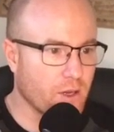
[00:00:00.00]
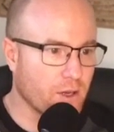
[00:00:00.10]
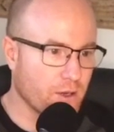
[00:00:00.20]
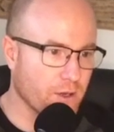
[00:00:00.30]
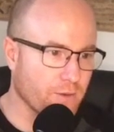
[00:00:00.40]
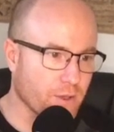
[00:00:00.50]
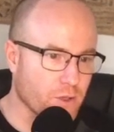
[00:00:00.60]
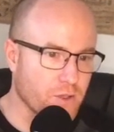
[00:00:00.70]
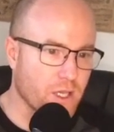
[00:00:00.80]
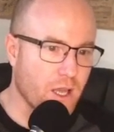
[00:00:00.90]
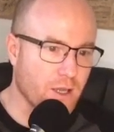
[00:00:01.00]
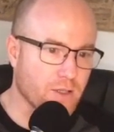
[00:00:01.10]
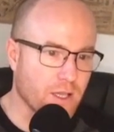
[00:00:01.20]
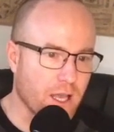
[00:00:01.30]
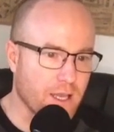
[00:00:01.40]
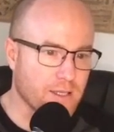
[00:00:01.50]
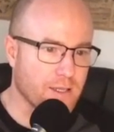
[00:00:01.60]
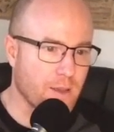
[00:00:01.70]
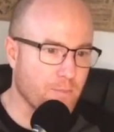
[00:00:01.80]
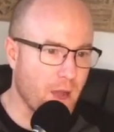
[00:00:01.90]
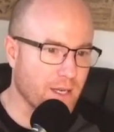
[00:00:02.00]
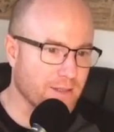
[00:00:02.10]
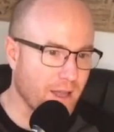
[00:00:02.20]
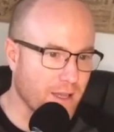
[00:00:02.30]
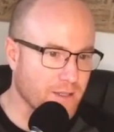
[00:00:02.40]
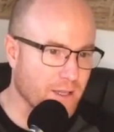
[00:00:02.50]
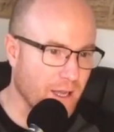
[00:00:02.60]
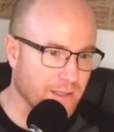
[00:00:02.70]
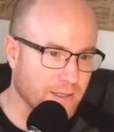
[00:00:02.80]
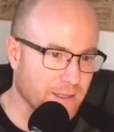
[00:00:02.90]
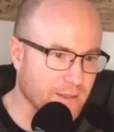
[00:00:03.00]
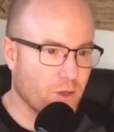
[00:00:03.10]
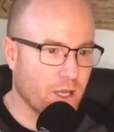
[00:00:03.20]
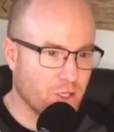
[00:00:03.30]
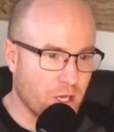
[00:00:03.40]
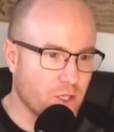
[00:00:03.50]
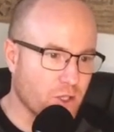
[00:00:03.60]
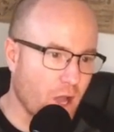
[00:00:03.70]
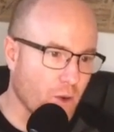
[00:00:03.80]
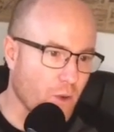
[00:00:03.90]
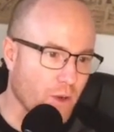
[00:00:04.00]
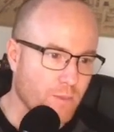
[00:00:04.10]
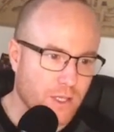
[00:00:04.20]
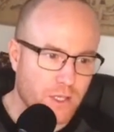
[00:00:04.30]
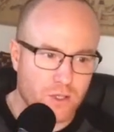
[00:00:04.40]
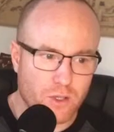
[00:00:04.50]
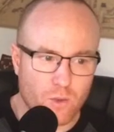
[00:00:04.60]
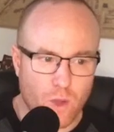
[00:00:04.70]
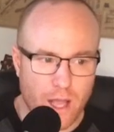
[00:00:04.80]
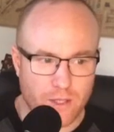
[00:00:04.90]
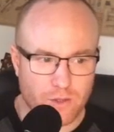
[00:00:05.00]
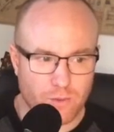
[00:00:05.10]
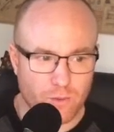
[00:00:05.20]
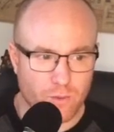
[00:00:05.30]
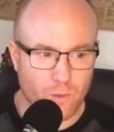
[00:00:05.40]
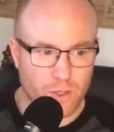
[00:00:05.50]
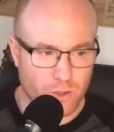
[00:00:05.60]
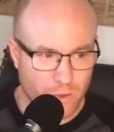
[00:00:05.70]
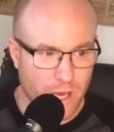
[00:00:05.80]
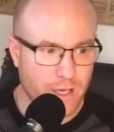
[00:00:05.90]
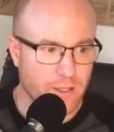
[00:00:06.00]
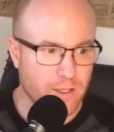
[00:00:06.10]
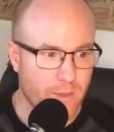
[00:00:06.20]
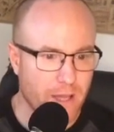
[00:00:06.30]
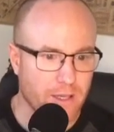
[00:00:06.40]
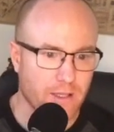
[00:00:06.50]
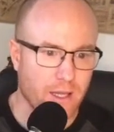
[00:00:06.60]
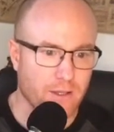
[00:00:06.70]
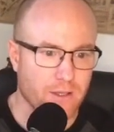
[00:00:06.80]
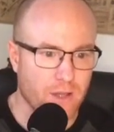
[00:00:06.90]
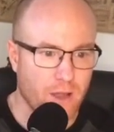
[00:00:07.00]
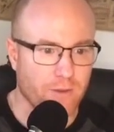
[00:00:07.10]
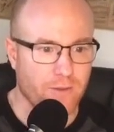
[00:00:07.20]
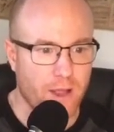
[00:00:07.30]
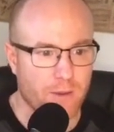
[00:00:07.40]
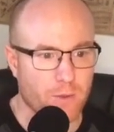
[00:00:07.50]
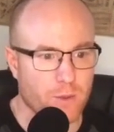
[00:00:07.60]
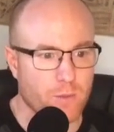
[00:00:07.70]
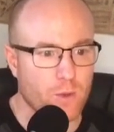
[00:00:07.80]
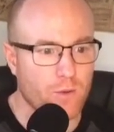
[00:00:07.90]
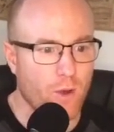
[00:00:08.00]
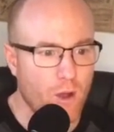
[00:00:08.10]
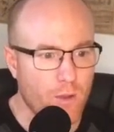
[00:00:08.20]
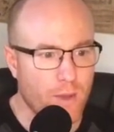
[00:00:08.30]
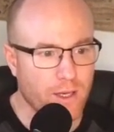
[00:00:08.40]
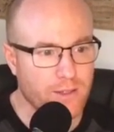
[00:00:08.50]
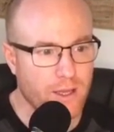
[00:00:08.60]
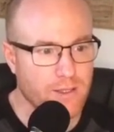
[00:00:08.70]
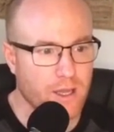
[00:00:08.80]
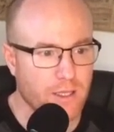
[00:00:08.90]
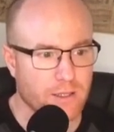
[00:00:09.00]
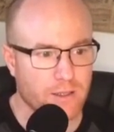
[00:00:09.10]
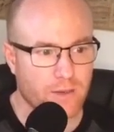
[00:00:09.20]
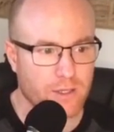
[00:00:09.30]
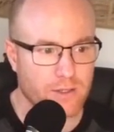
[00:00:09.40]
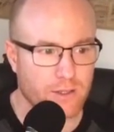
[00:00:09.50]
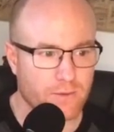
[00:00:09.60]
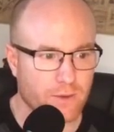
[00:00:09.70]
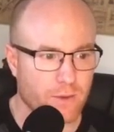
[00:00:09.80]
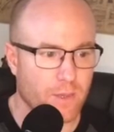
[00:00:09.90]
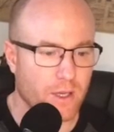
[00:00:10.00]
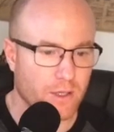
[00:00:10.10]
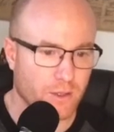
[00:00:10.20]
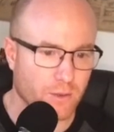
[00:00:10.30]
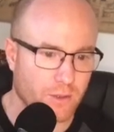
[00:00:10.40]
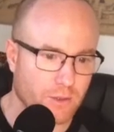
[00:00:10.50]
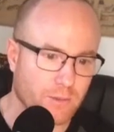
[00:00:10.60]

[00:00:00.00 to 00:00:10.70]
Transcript: her for using Huxley as monetized content. A Change.org petition was created demanding that the Stauffer family remove all monetized content of Huxley from YouTube.